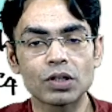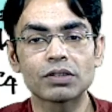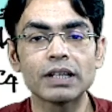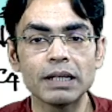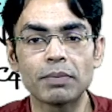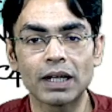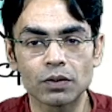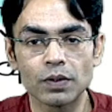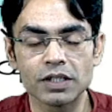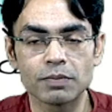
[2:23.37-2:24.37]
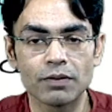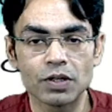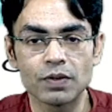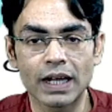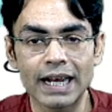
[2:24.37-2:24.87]
three pathways by
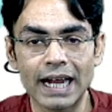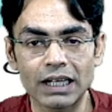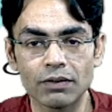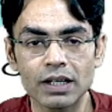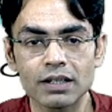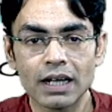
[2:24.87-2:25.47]
which we can activate.